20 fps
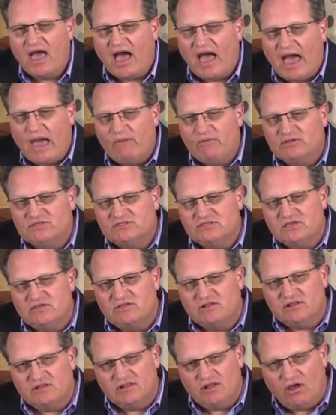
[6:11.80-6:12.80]
I would see
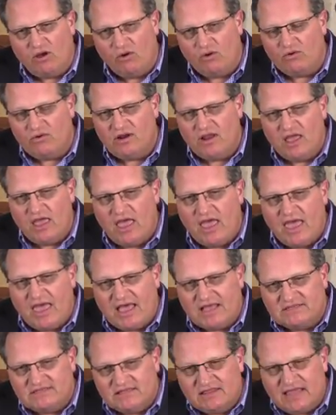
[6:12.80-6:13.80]
the loan
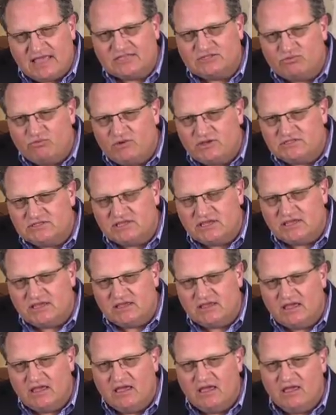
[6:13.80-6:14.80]
as less risky